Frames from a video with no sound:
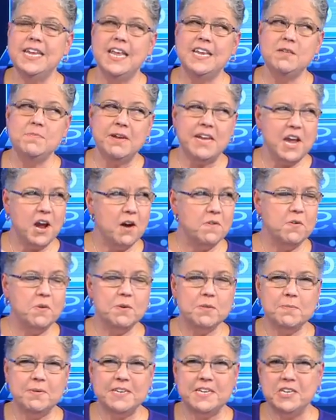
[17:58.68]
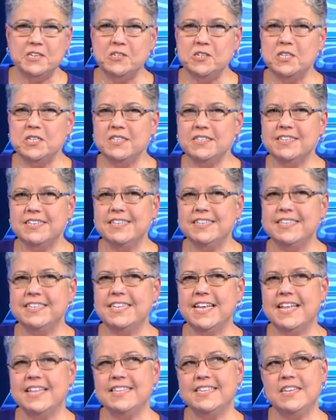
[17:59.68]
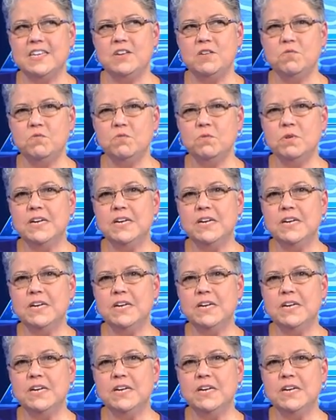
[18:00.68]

You have to be careful with petitions in the sense that you